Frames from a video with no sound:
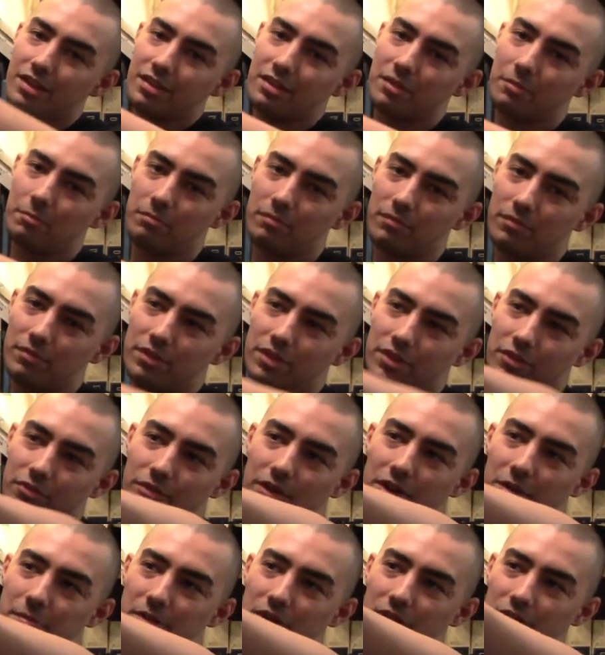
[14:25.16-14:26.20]
The
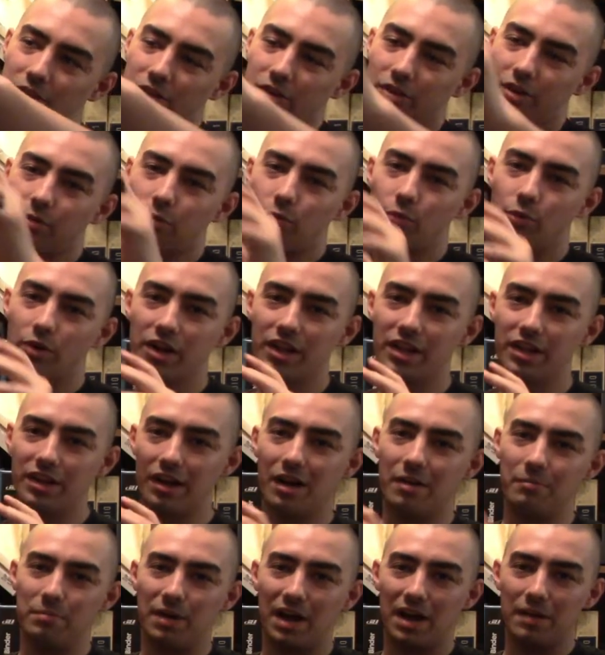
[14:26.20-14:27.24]
Israeli military wanted
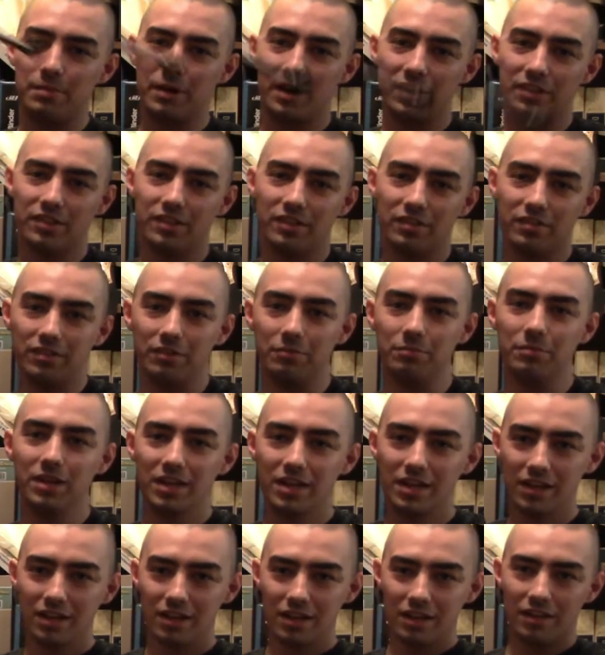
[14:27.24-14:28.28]
a bipod system
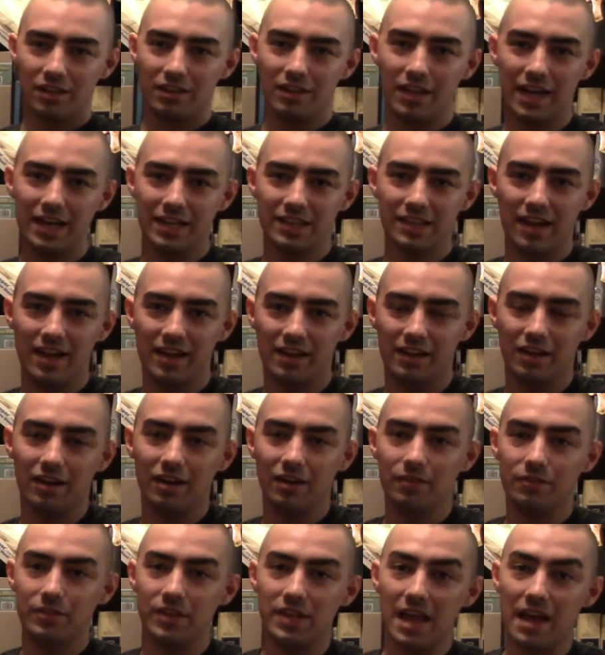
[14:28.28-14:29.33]
like that
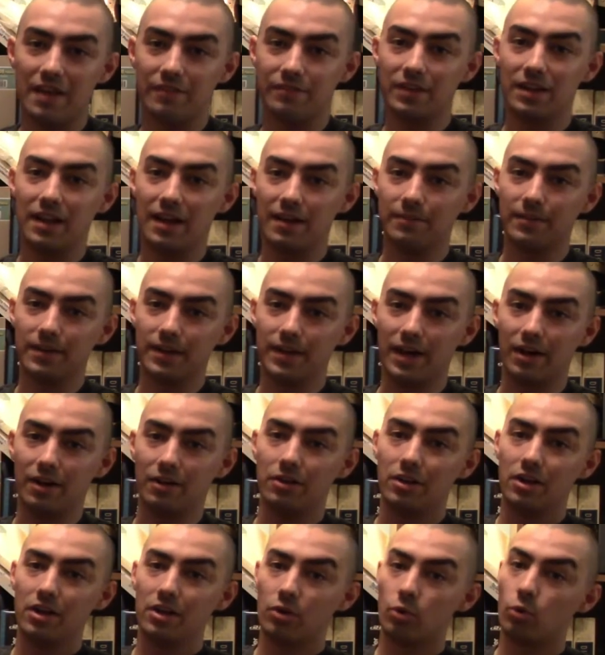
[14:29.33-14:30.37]
of the FNFAL.
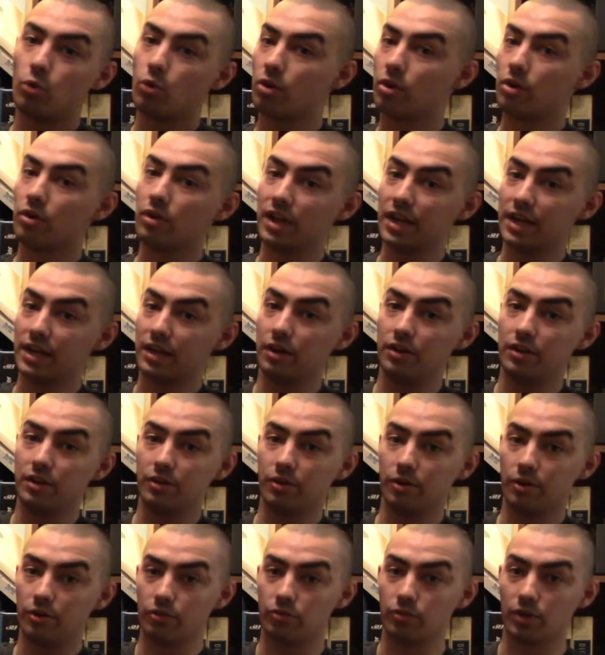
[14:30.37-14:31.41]
Or like on
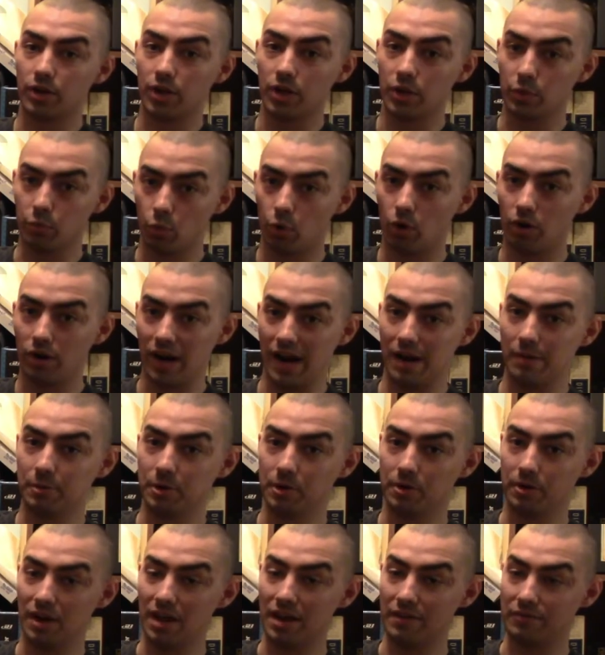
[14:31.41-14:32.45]
their Israeli
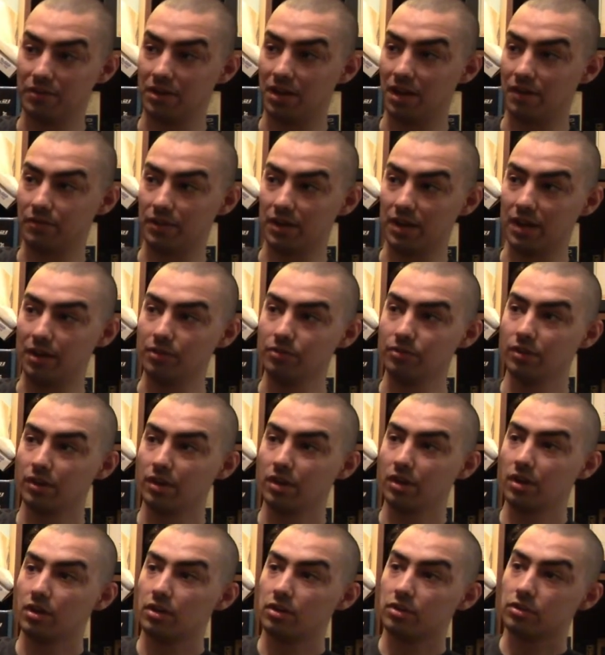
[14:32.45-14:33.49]
Warhammer FNFALs,
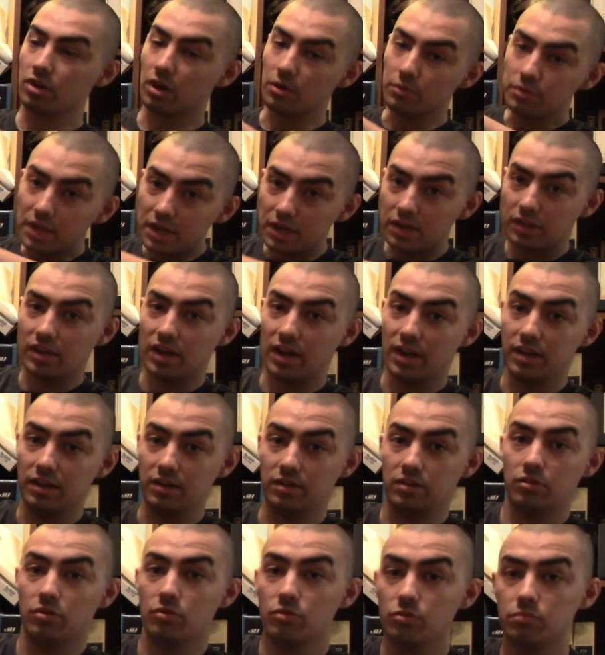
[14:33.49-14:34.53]
so they
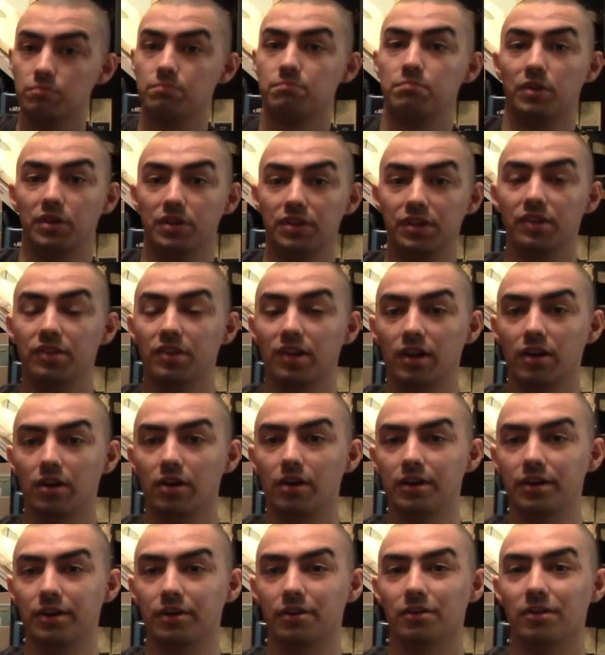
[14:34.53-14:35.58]
decided to put this thing
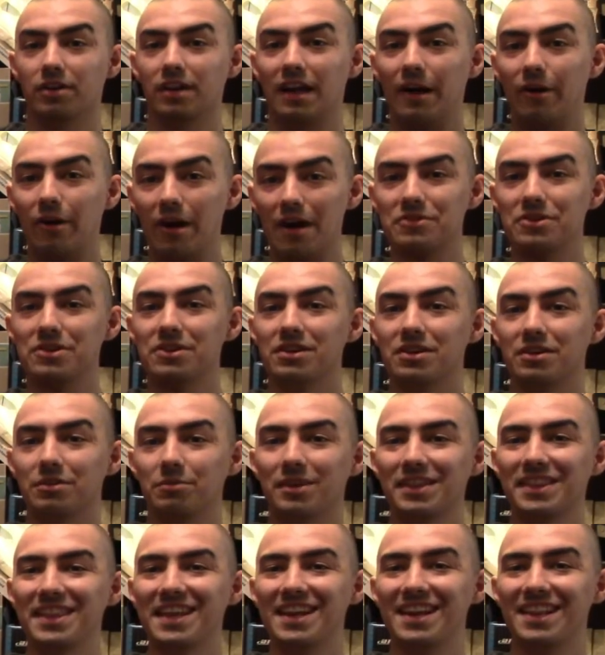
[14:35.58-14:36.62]
on here. However,
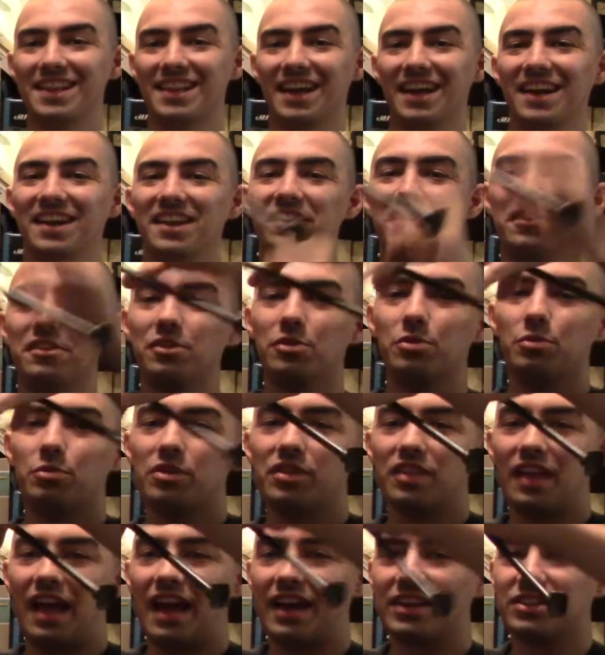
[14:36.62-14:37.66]
what they decided to do
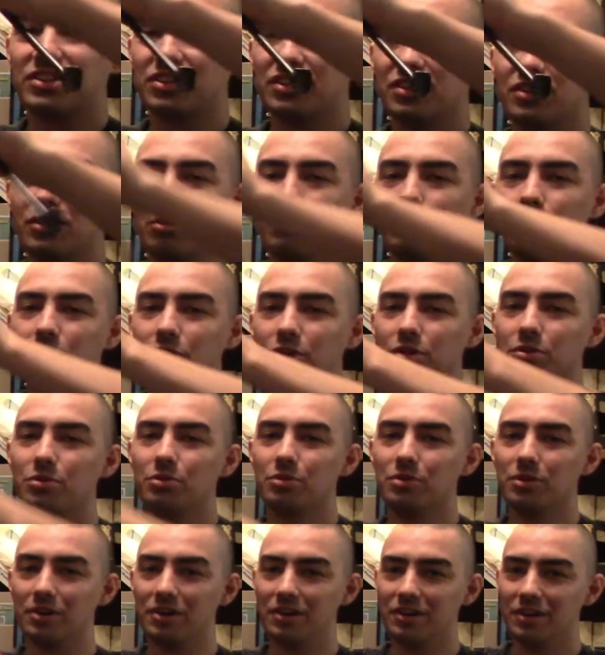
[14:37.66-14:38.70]
was actually a little more
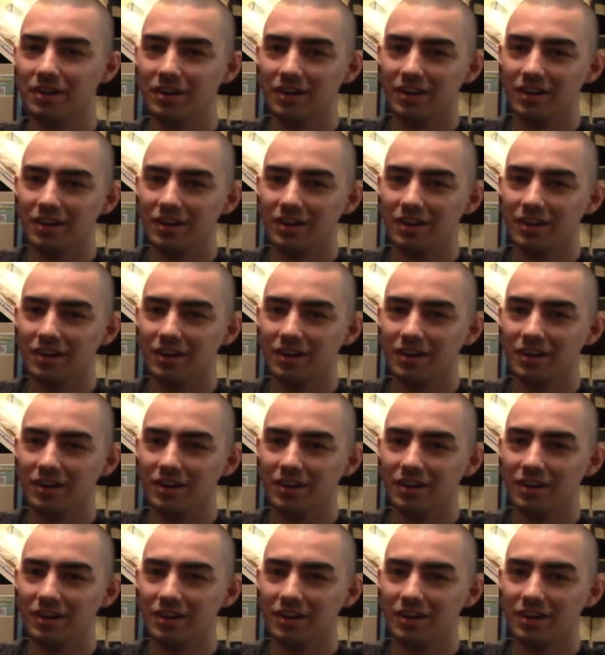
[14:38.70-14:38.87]
cooler.